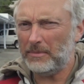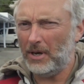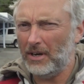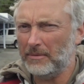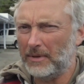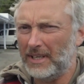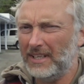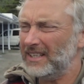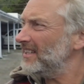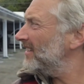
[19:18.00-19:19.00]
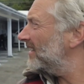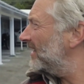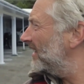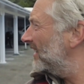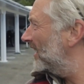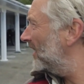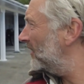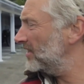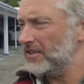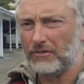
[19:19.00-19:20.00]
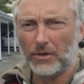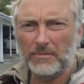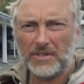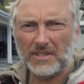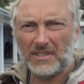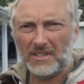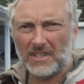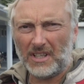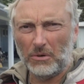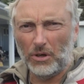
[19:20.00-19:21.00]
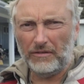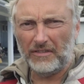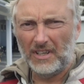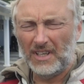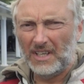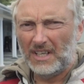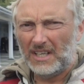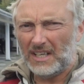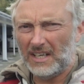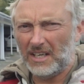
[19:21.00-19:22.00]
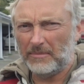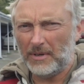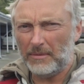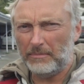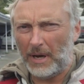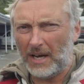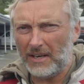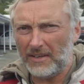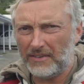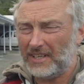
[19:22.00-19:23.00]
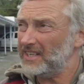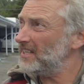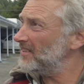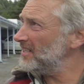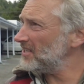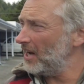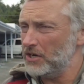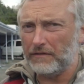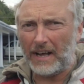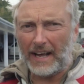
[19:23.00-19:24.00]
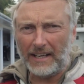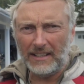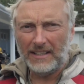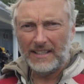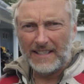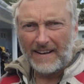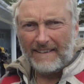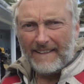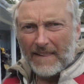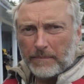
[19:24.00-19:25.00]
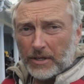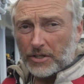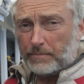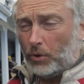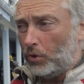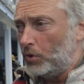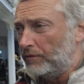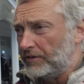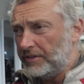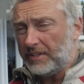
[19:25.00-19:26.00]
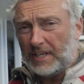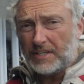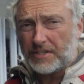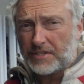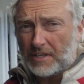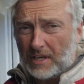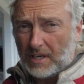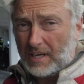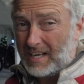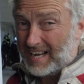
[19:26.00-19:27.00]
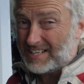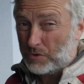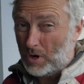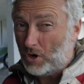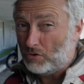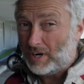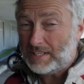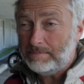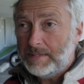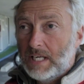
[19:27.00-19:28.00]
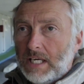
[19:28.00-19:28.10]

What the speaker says: see behind me, these are the rooms that go off, but this overhang, because Port Orford has quite a lot of rain,